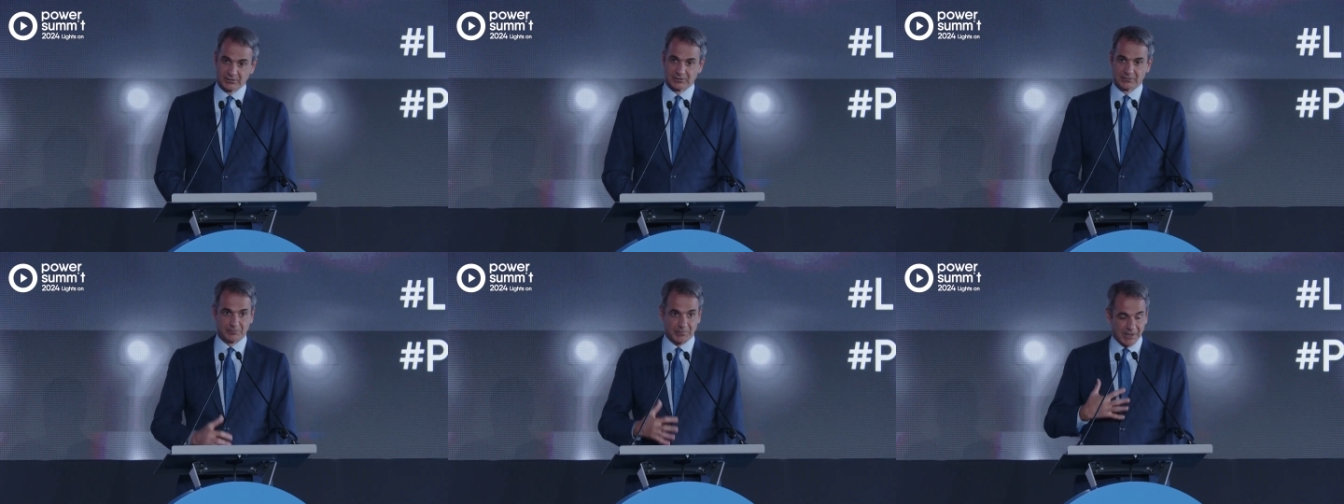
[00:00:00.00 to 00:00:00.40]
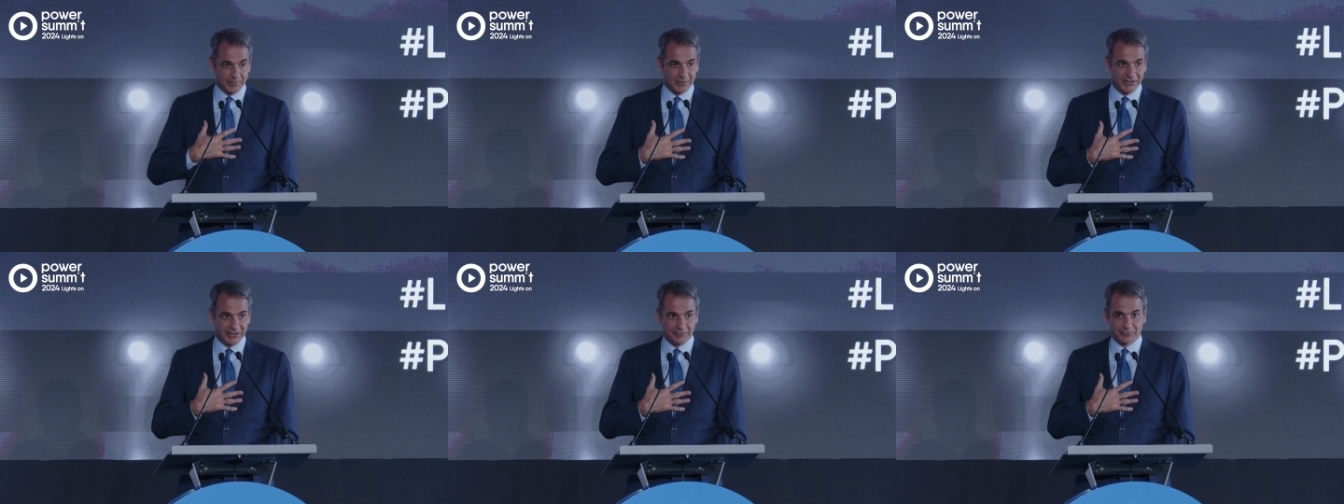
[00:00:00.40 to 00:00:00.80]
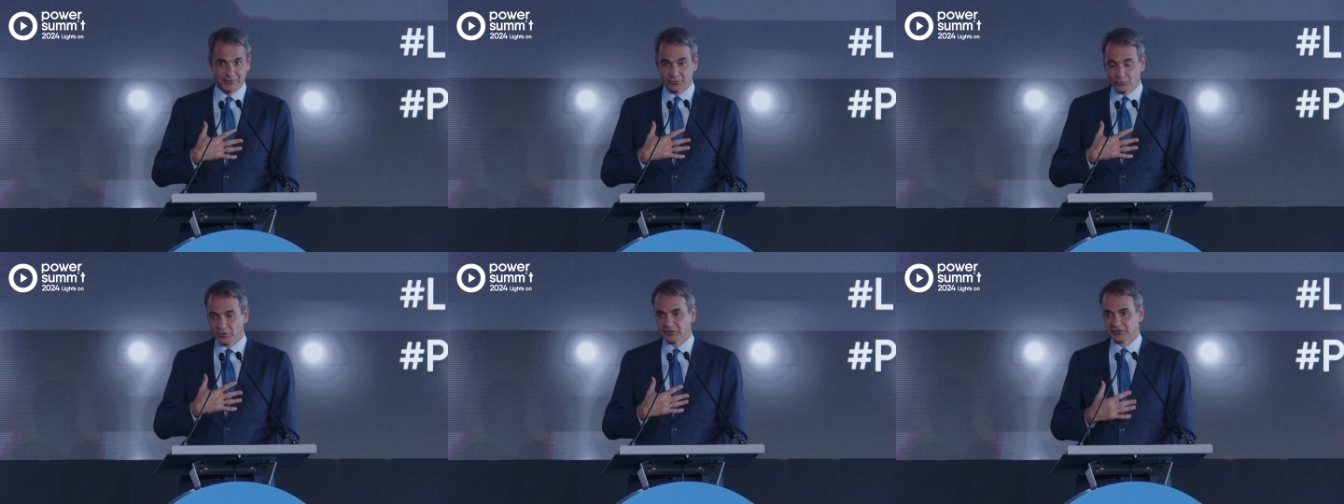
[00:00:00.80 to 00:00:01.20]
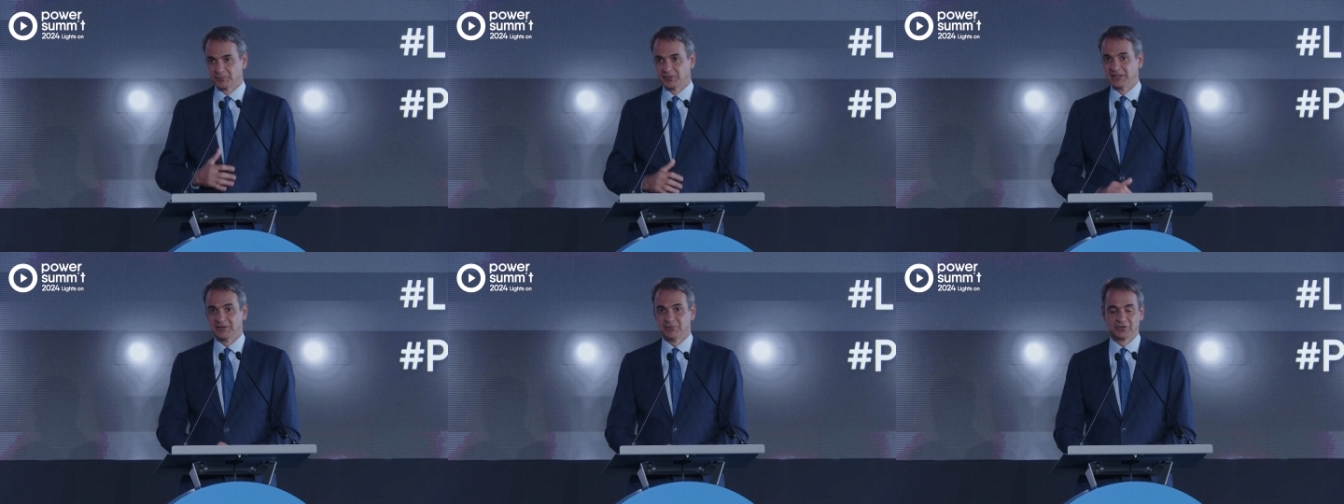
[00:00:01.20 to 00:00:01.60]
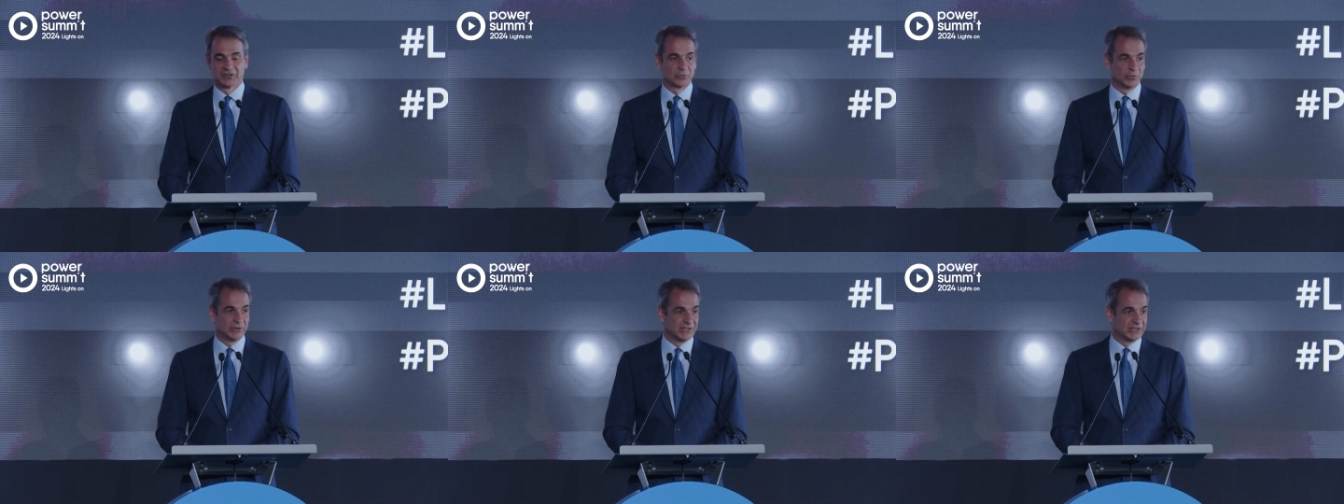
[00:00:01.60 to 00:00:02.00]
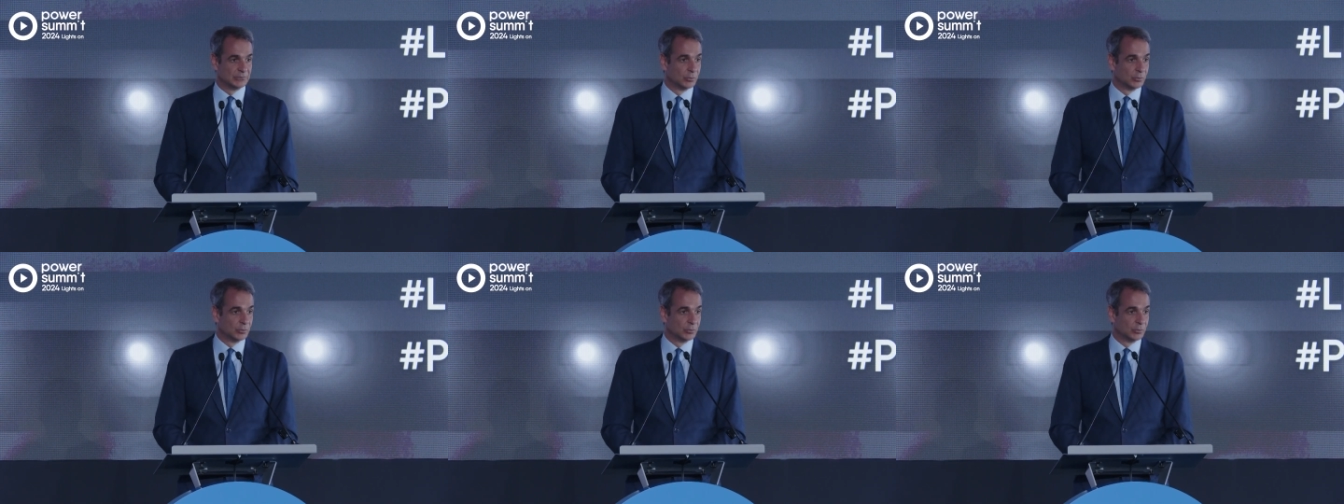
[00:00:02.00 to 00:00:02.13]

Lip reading: My belief and Greece's belief is that we need